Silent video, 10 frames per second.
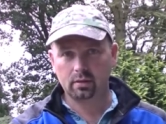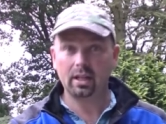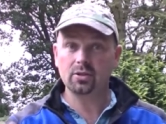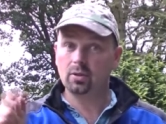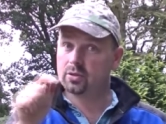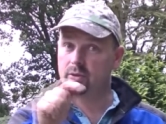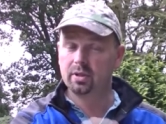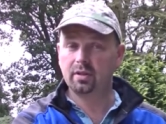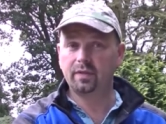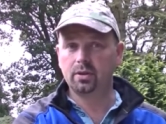That's also
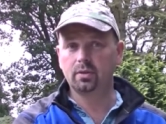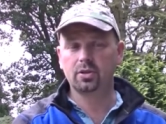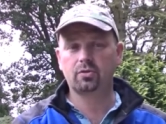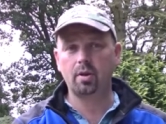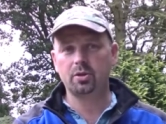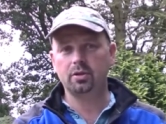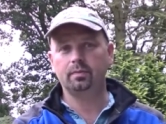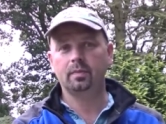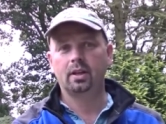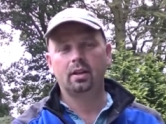in the video description.
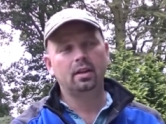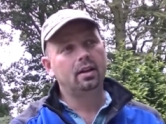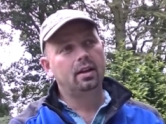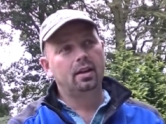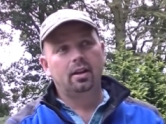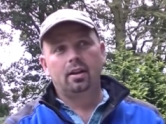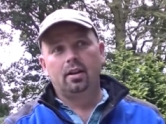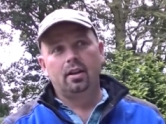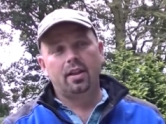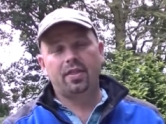
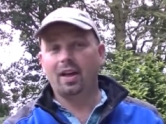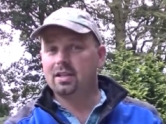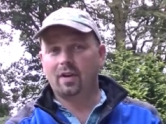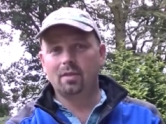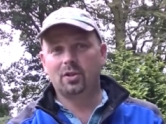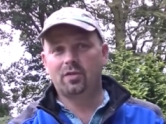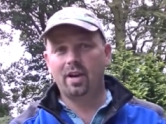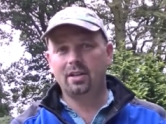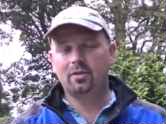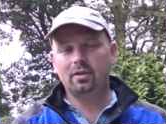Thanks very much for
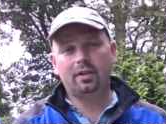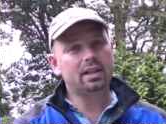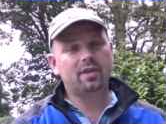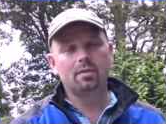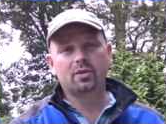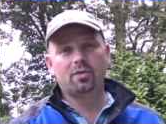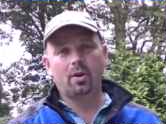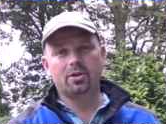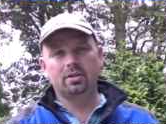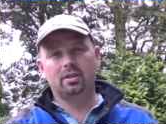entering, thanks very much for
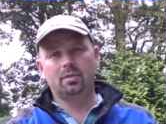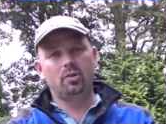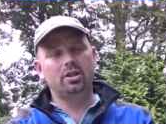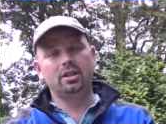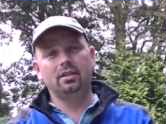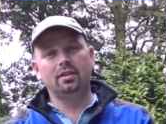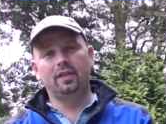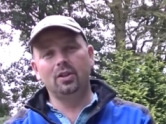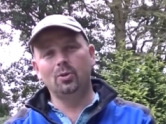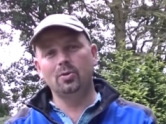watching and appreciating the
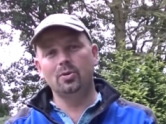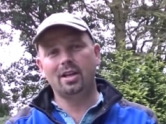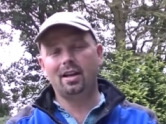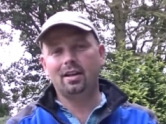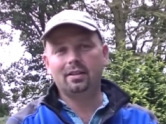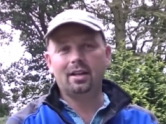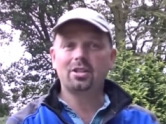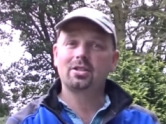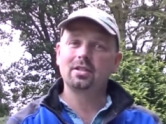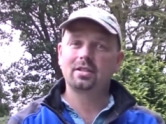videos, and I
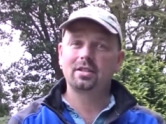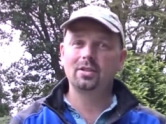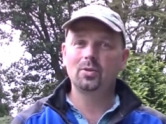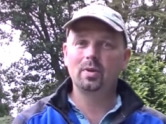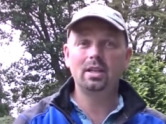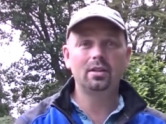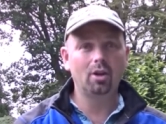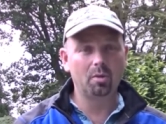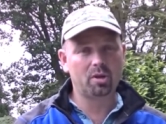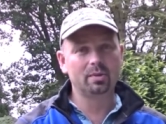shall see you in
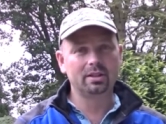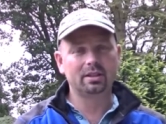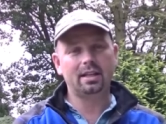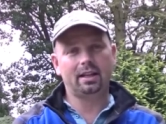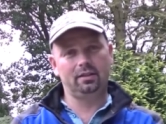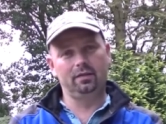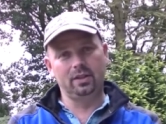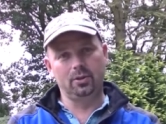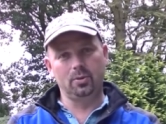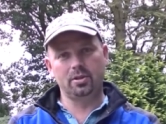upcoming detecting
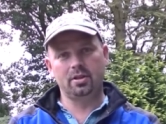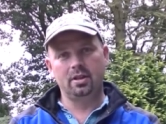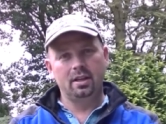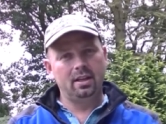videos.